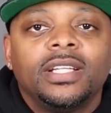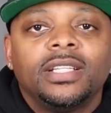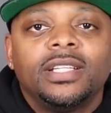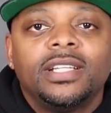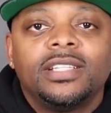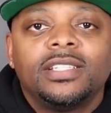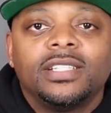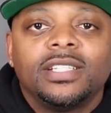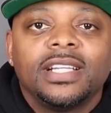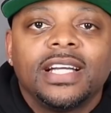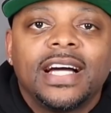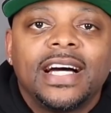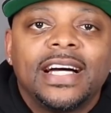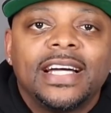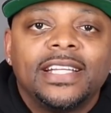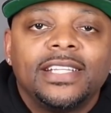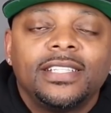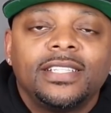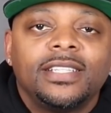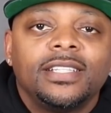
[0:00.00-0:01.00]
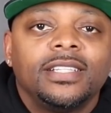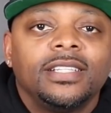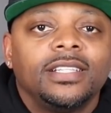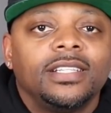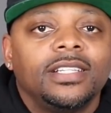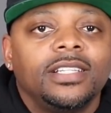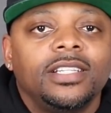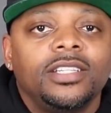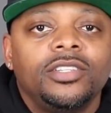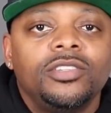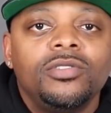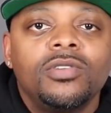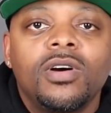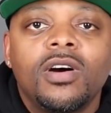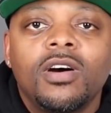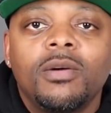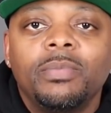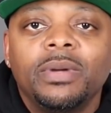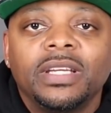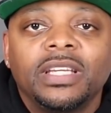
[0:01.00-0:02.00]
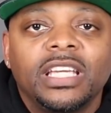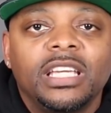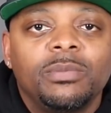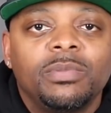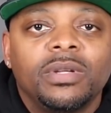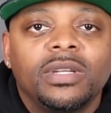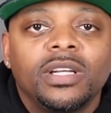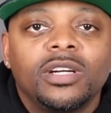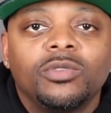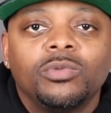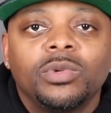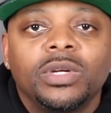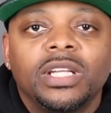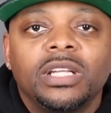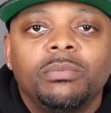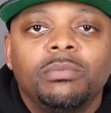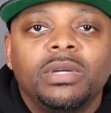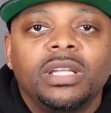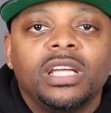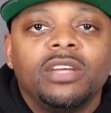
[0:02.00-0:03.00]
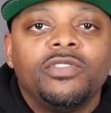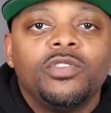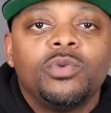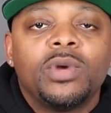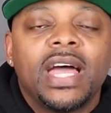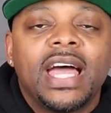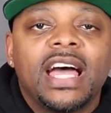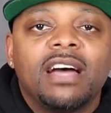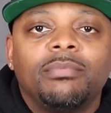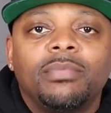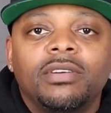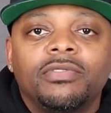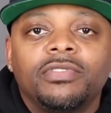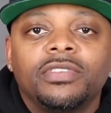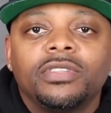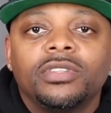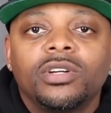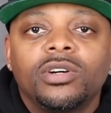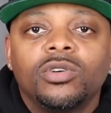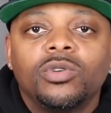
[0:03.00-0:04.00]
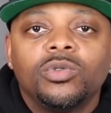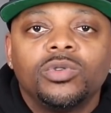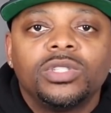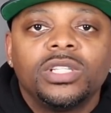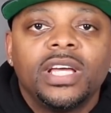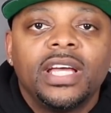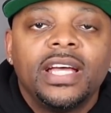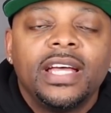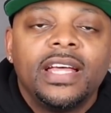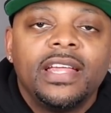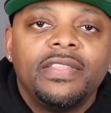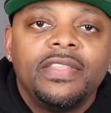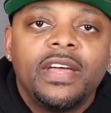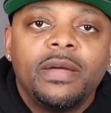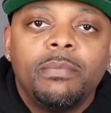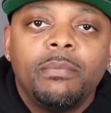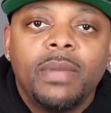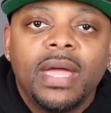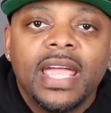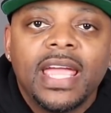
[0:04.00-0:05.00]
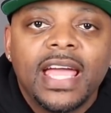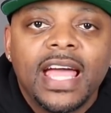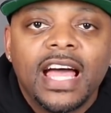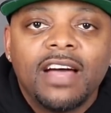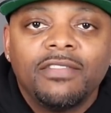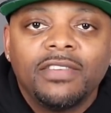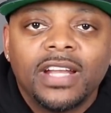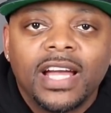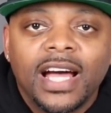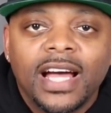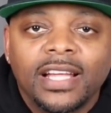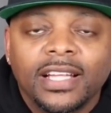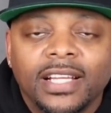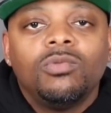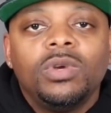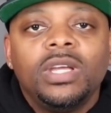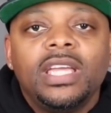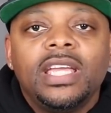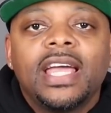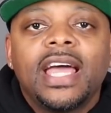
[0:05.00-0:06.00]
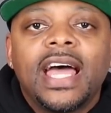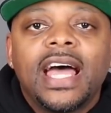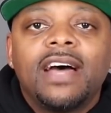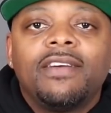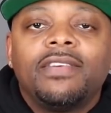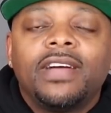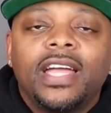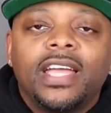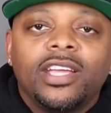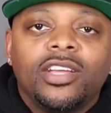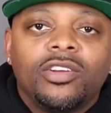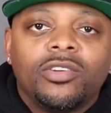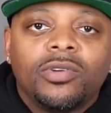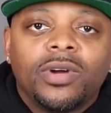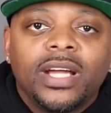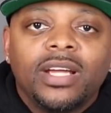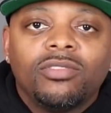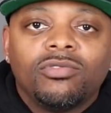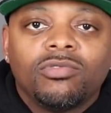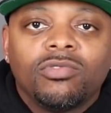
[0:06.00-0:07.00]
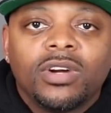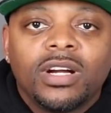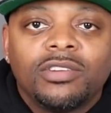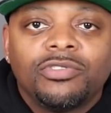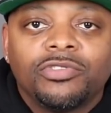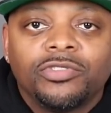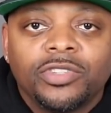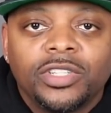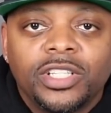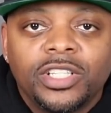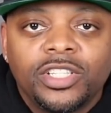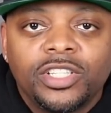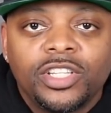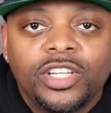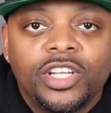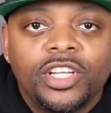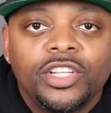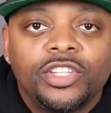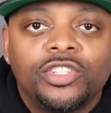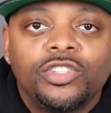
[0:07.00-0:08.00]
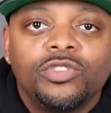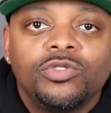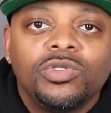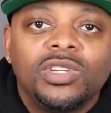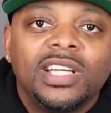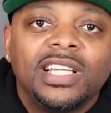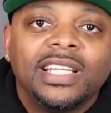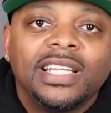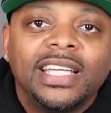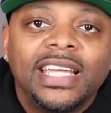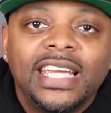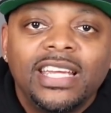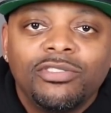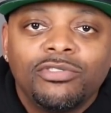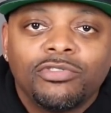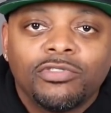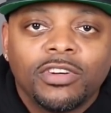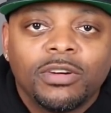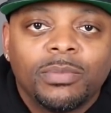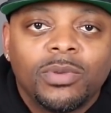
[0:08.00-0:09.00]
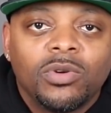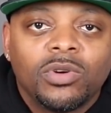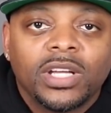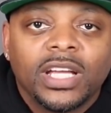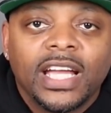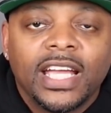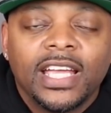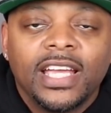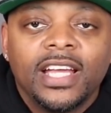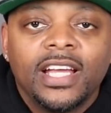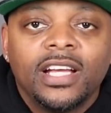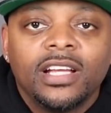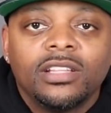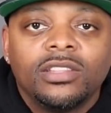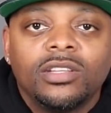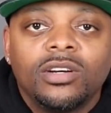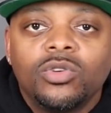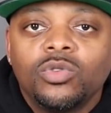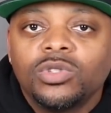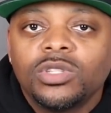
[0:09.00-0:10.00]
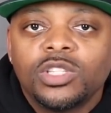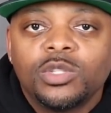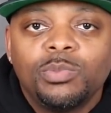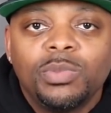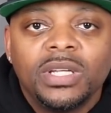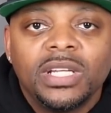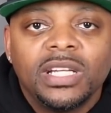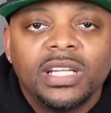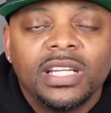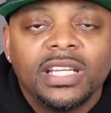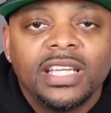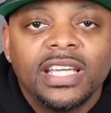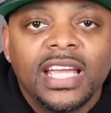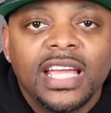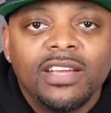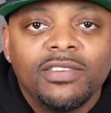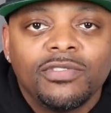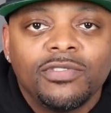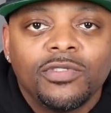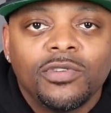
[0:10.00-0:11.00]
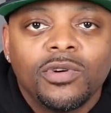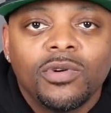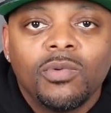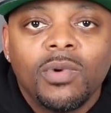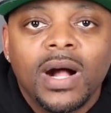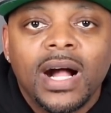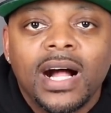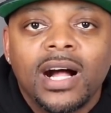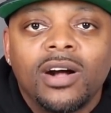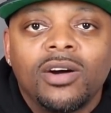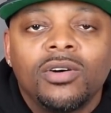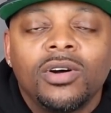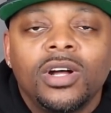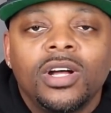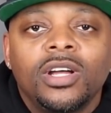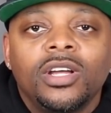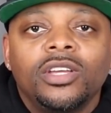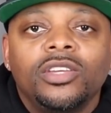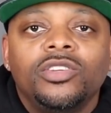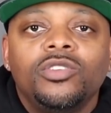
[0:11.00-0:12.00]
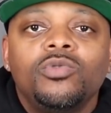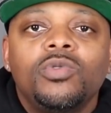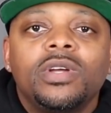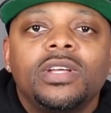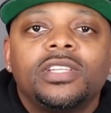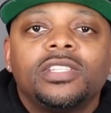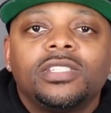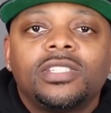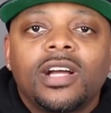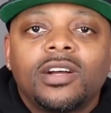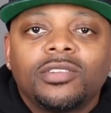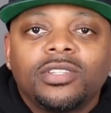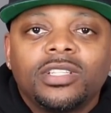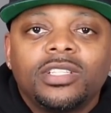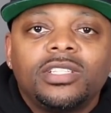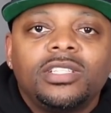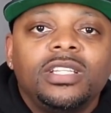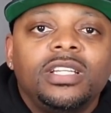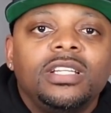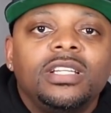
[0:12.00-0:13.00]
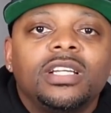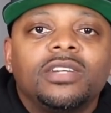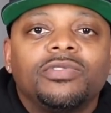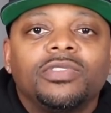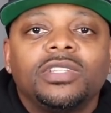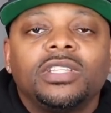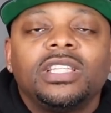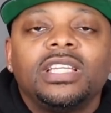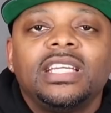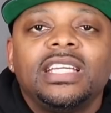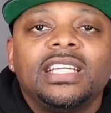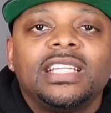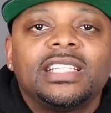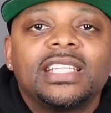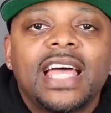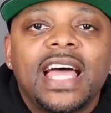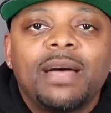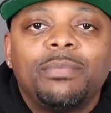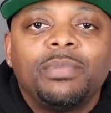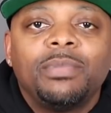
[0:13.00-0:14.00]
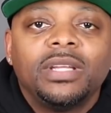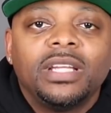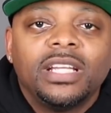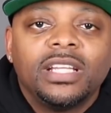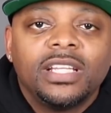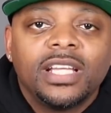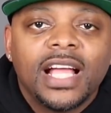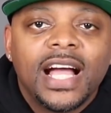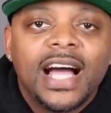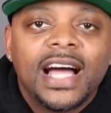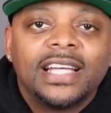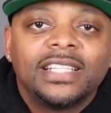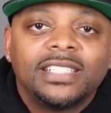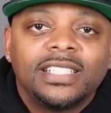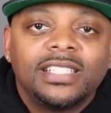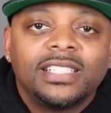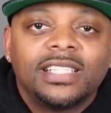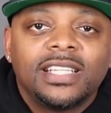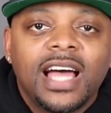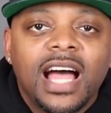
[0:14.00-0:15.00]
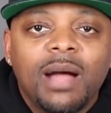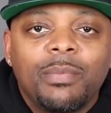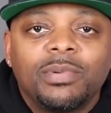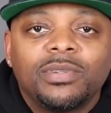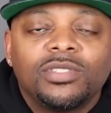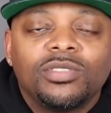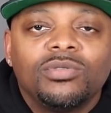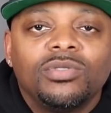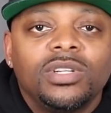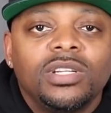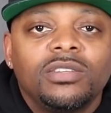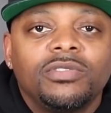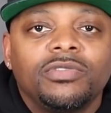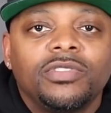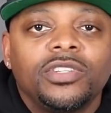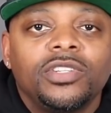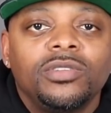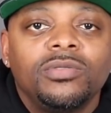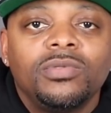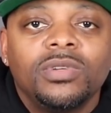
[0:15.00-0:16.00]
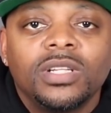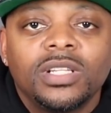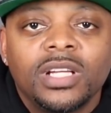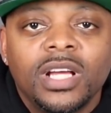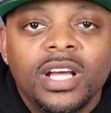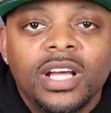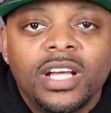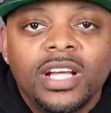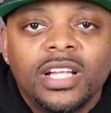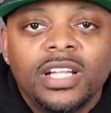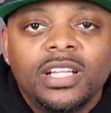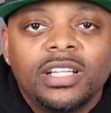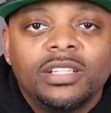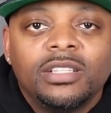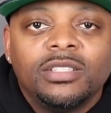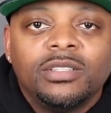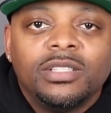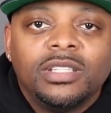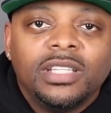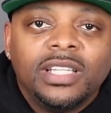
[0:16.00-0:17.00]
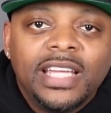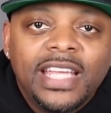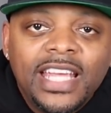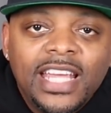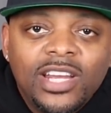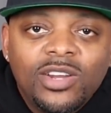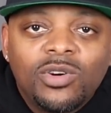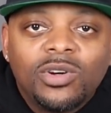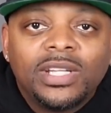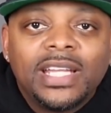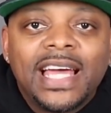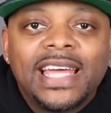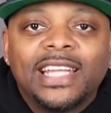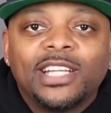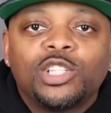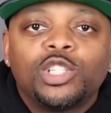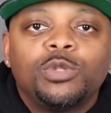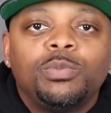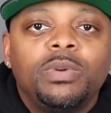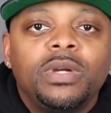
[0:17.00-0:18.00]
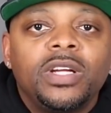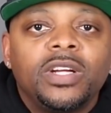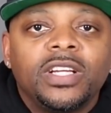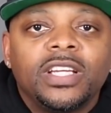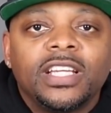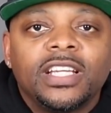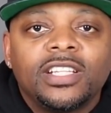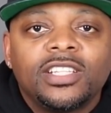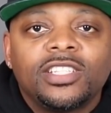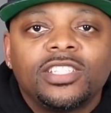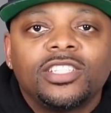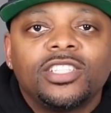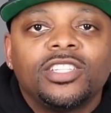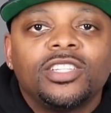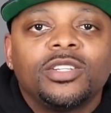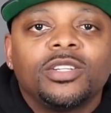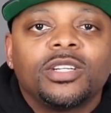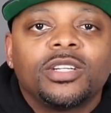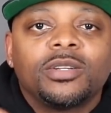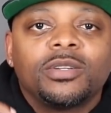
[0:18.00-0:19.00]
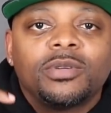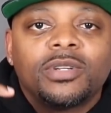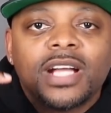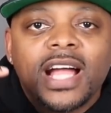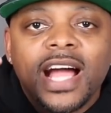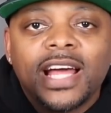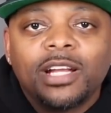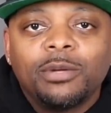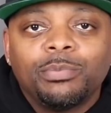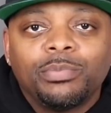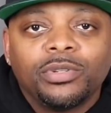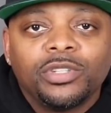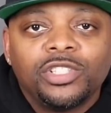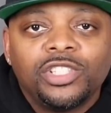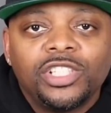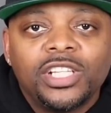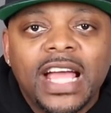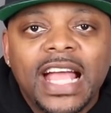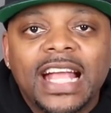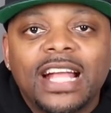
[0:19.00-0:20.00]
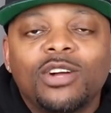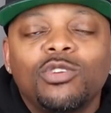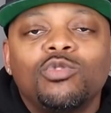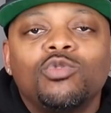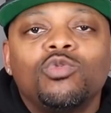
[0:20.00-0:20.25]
Listen, guys, you all have been keeping up with it, many of you have, but for those that may have not, we have a great reference to glean from, okay? Those that's been in the game for a while, you start to see different things happen. And guys, this is an opportunity for you to lean on that experience to kind of project